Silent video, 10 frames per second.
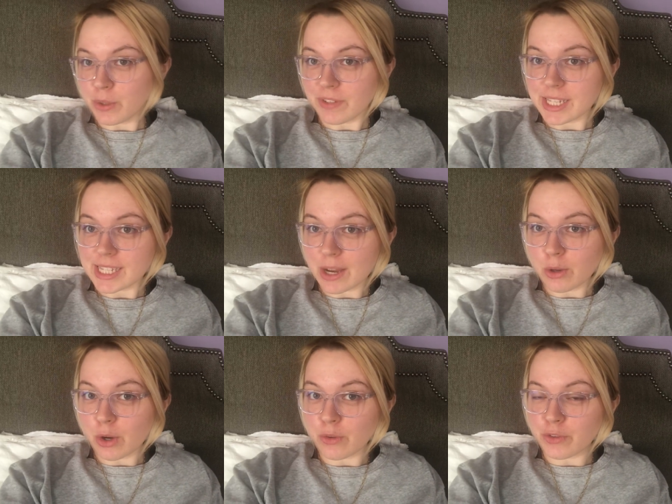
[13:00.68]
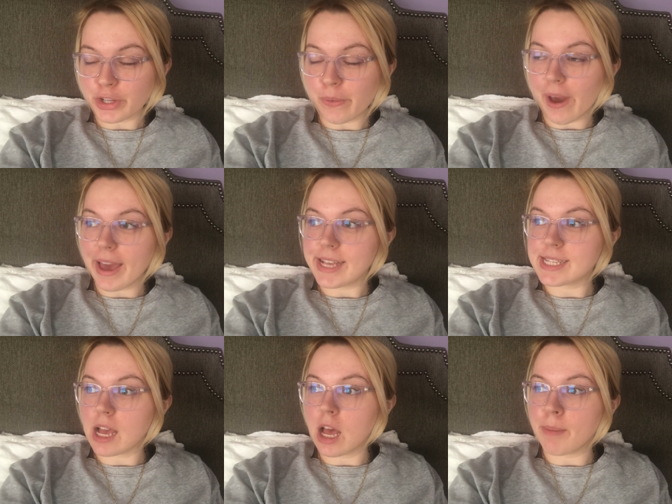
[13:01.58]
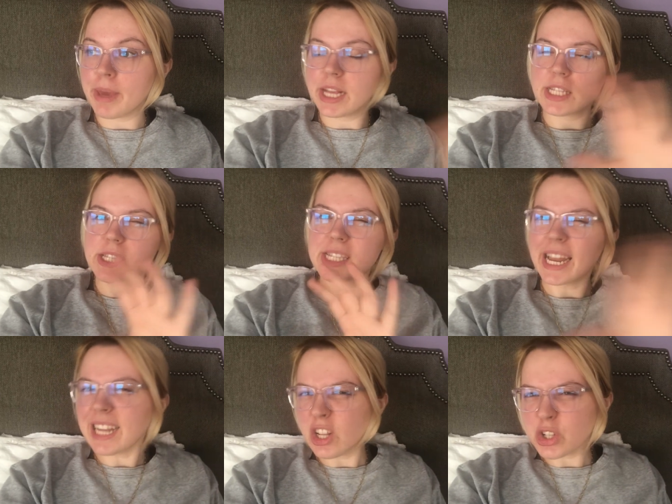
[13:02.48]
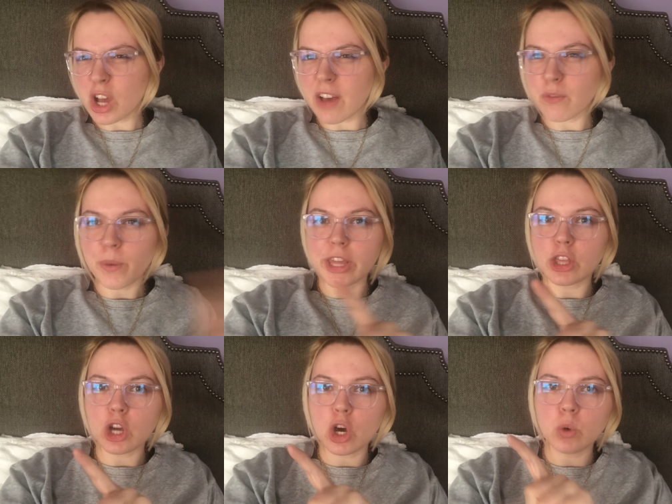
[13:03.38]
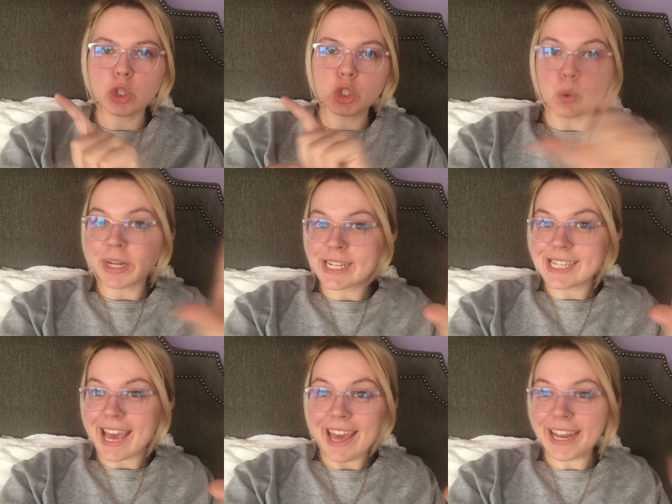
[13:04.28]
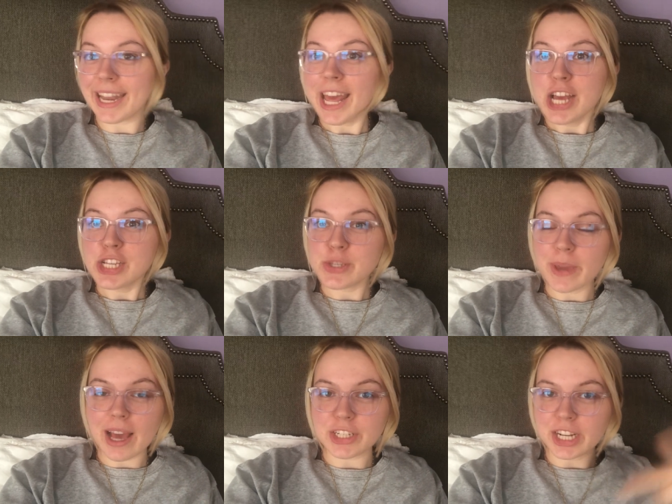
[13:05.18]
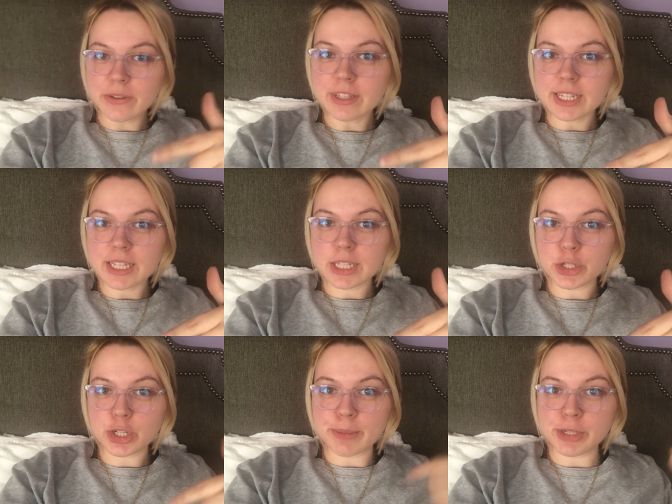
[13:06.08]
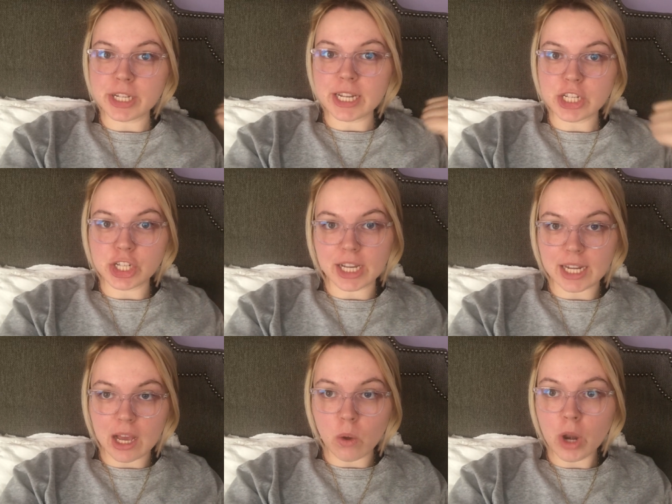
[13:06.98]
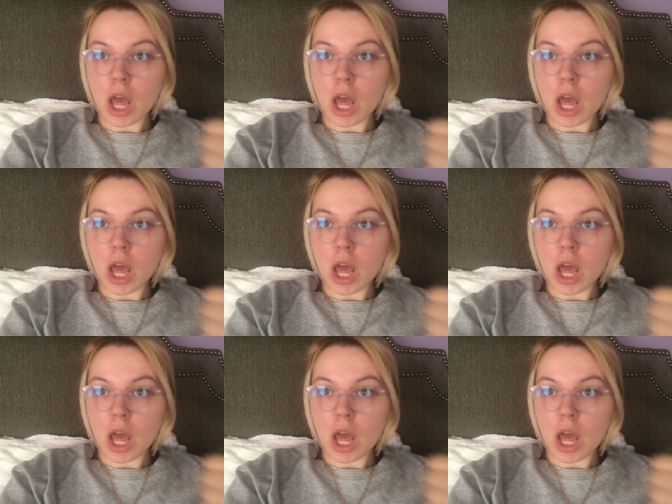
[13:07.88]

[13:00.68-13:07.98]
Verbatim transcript: do have a discount code for you guys. It's $10 off with code JORDAN10. So yeah, check out the link in the description and check it out